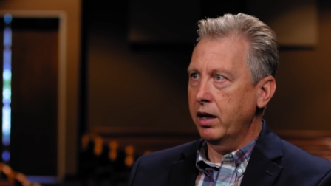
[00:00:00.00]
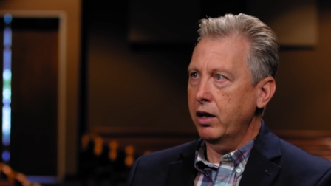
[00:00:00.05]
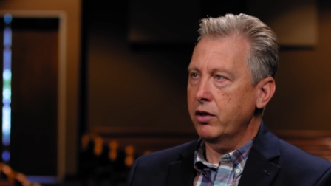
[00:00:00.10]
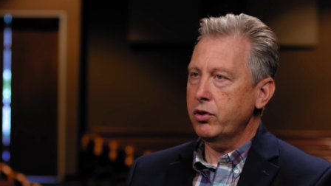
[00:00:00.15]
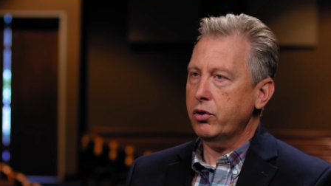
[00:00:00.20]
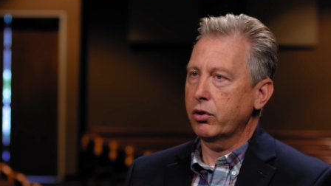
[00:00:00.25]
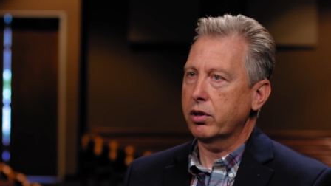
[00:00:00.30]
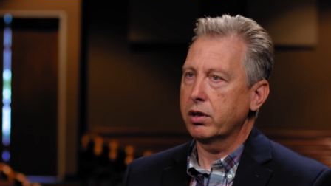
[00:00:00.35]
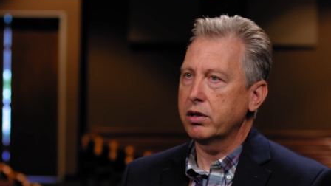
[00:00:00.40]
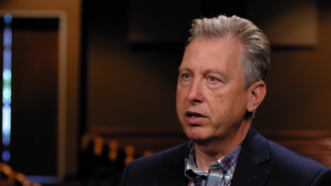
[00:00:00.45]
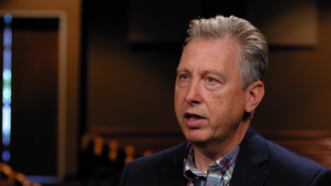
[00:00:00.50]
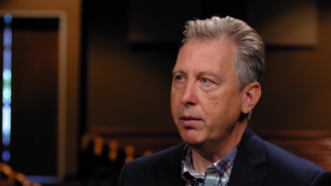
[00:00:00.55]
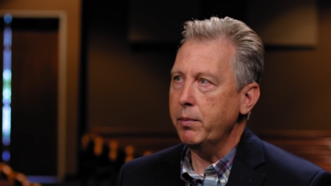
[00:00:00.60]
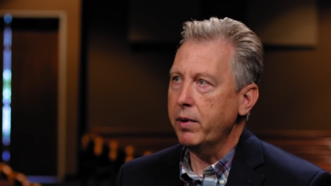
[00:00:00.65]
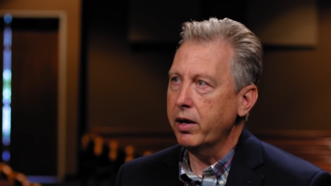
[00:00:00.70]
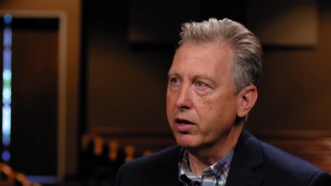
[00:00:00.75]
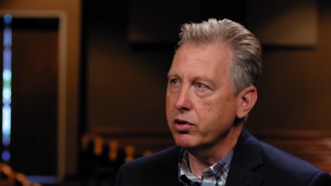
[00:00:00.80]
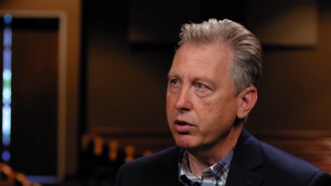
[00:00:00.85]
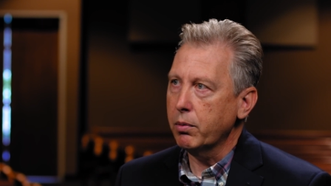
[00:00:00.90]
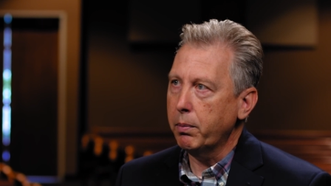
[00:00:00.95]
So
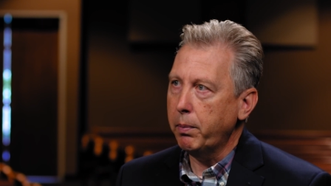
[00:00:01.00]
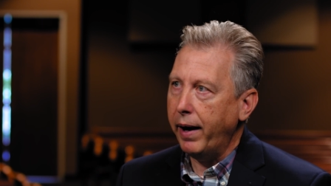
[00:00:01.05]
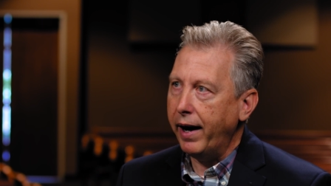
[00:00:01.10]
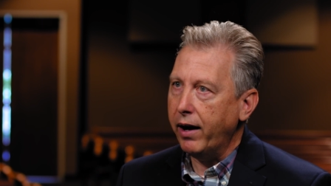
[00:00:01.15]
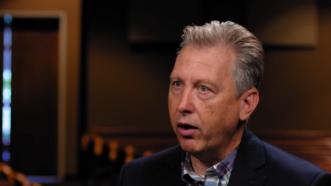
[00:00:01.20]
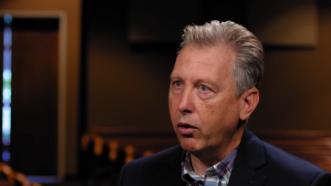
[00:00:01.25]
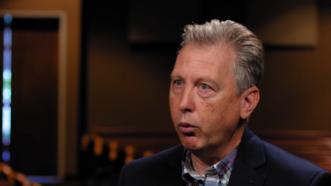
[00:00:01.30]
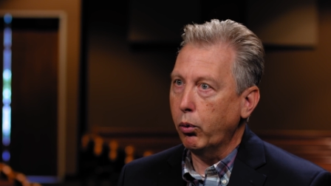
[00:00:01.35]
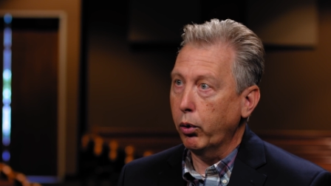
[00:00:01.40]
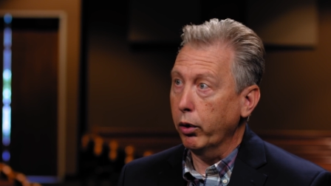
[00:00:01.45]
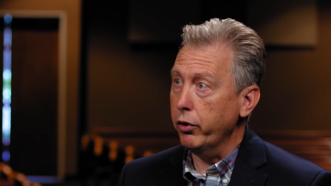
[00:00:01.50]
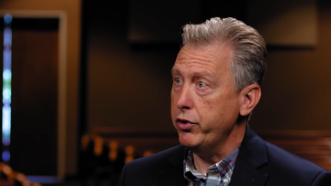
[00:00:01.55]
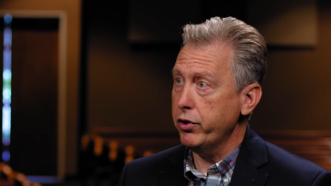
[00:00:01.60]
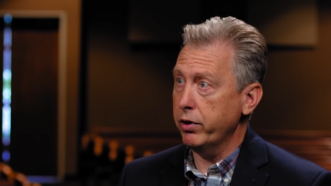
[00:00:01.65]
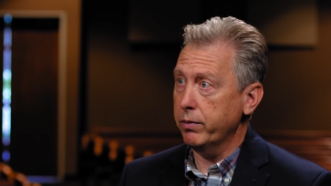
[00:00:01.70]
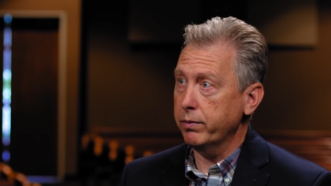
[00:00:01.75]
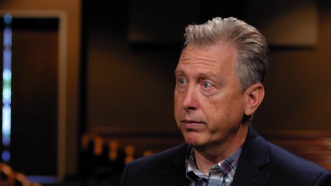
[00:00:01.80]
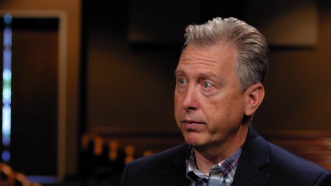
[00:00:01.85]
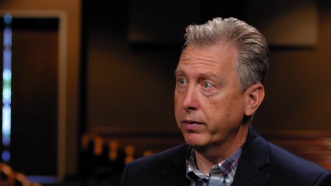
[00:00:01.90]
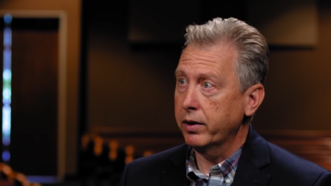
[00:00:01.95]
contentment is about
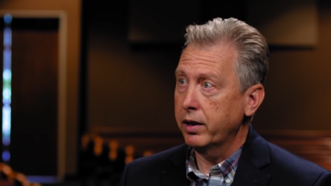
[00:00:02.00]
worship.